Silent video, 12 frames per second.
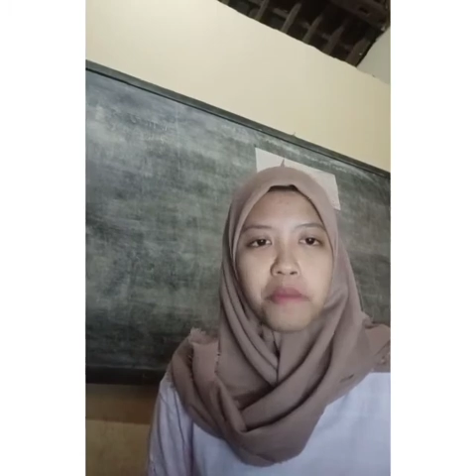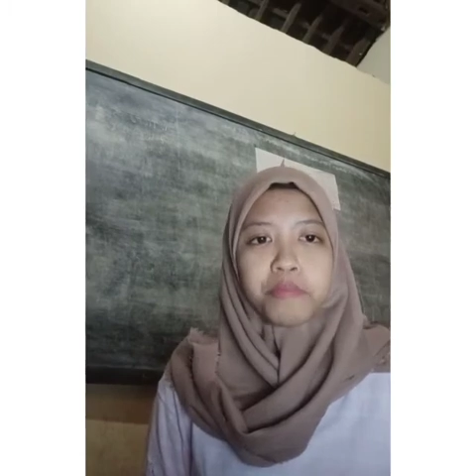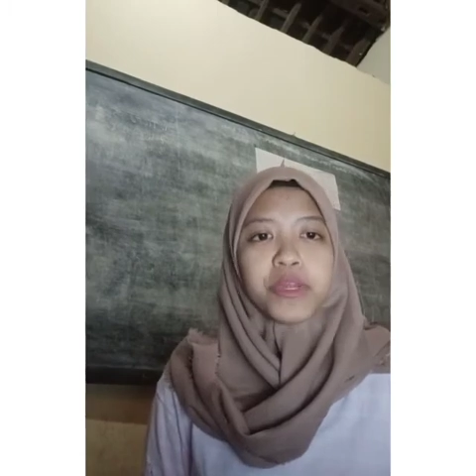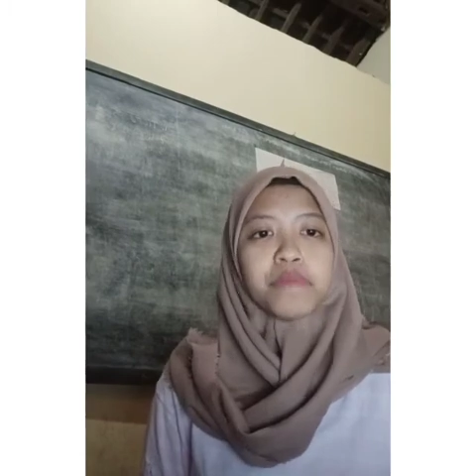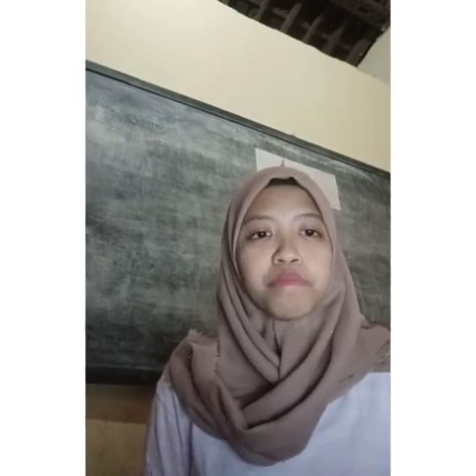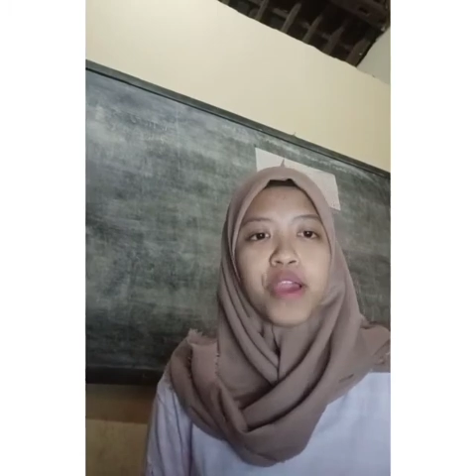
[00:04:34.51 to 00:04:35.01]

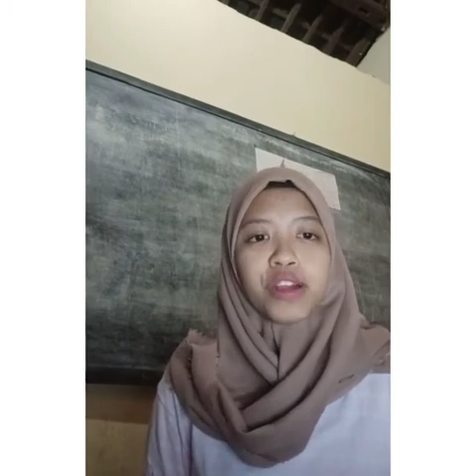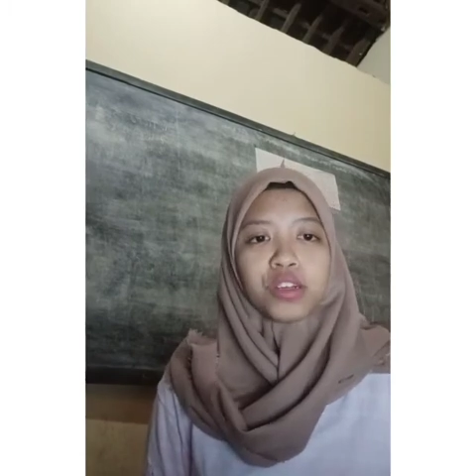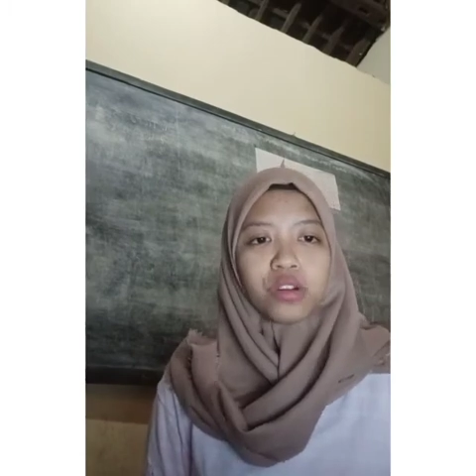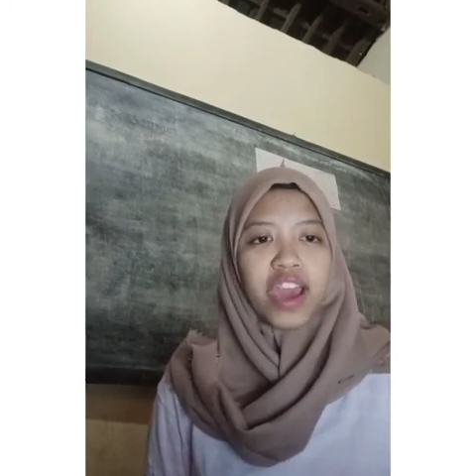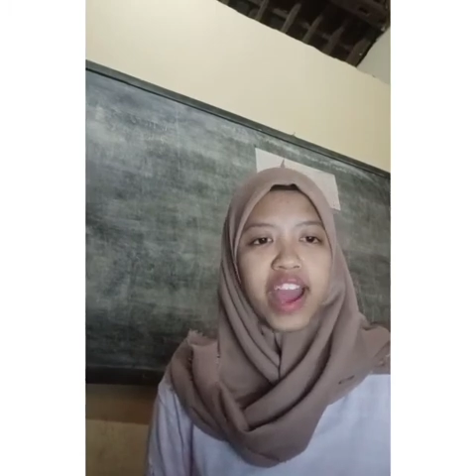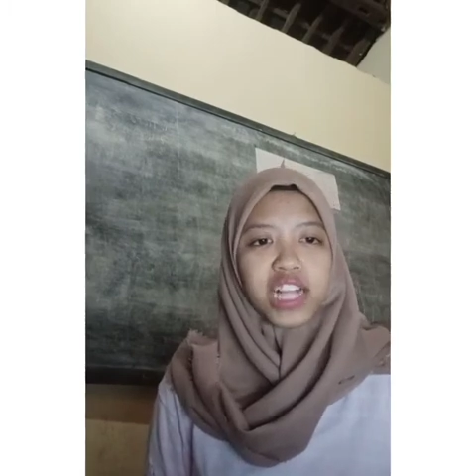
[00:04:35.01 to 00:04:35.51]
Prepare your
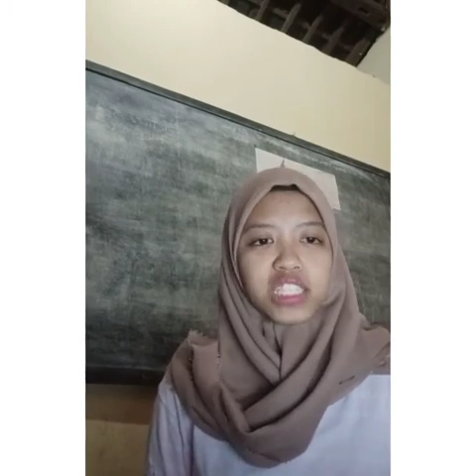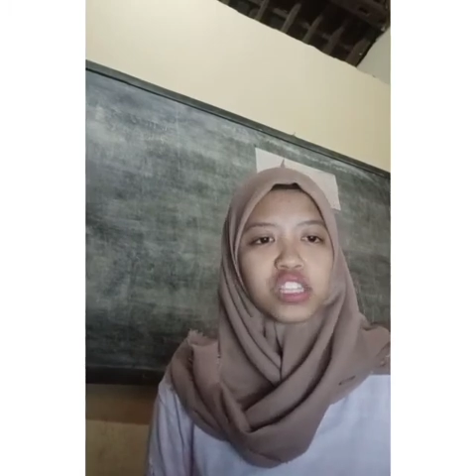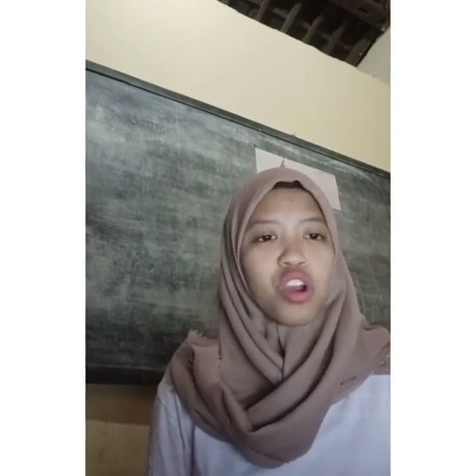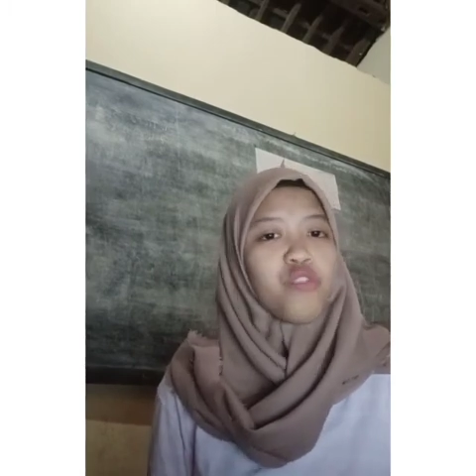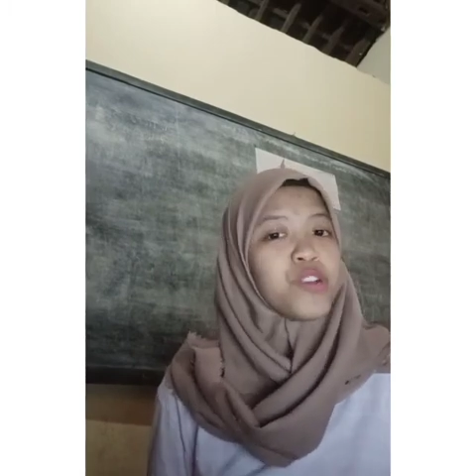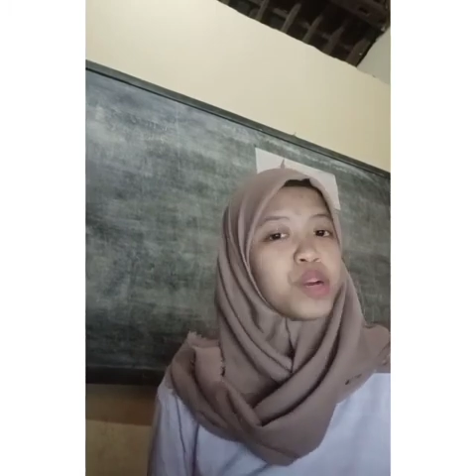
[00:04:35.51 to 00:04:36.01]
hands
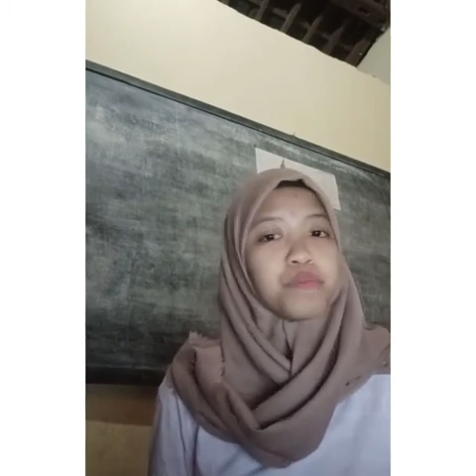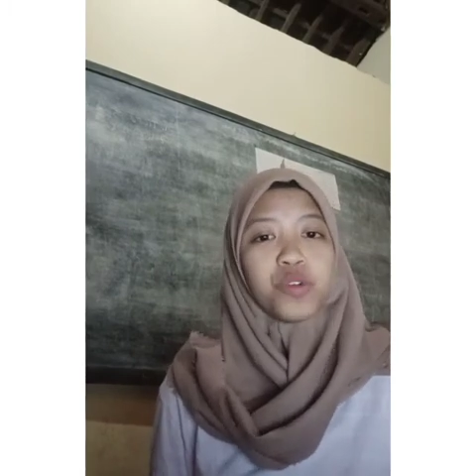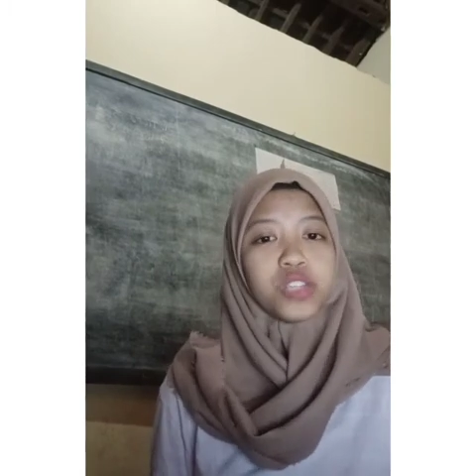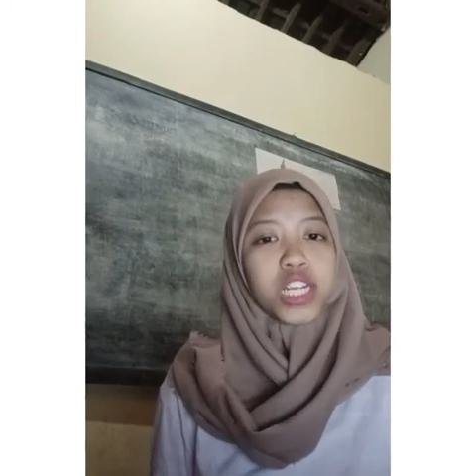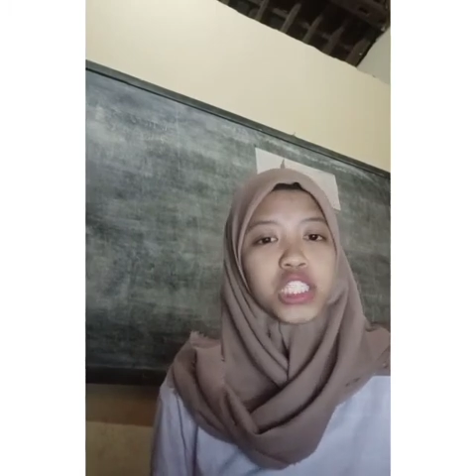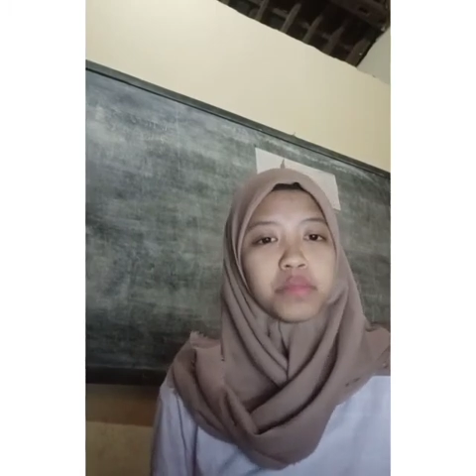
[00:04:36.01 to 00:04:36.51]
for a
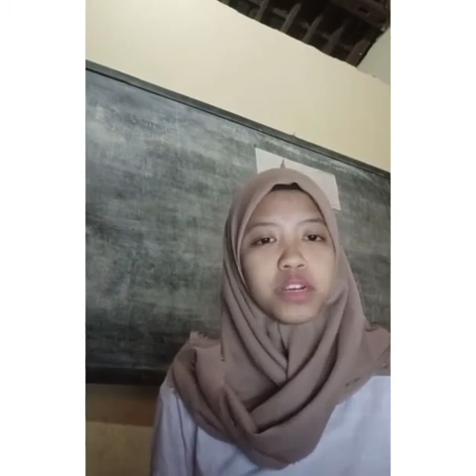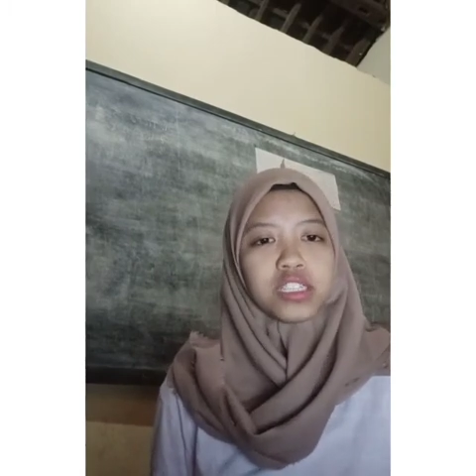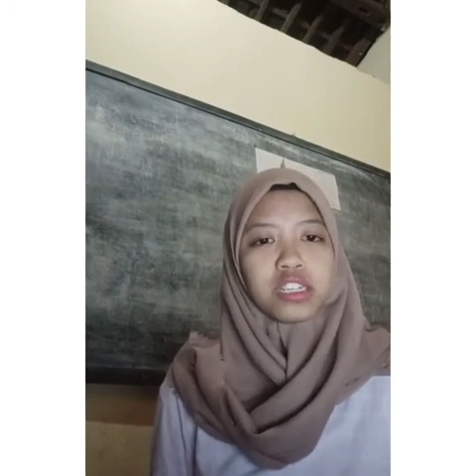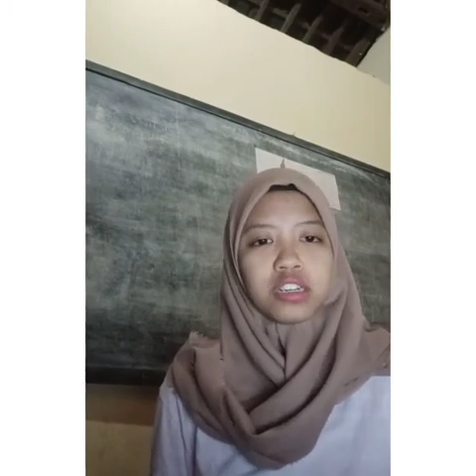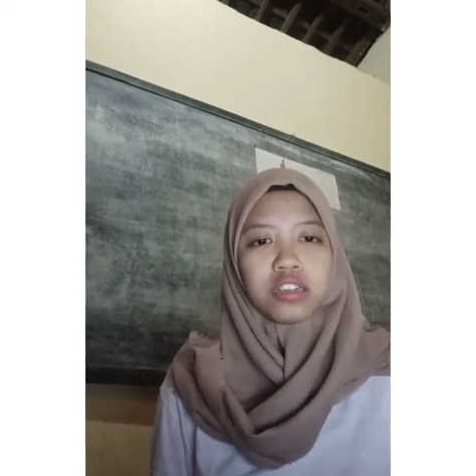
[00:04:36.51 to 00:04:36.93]
punishment.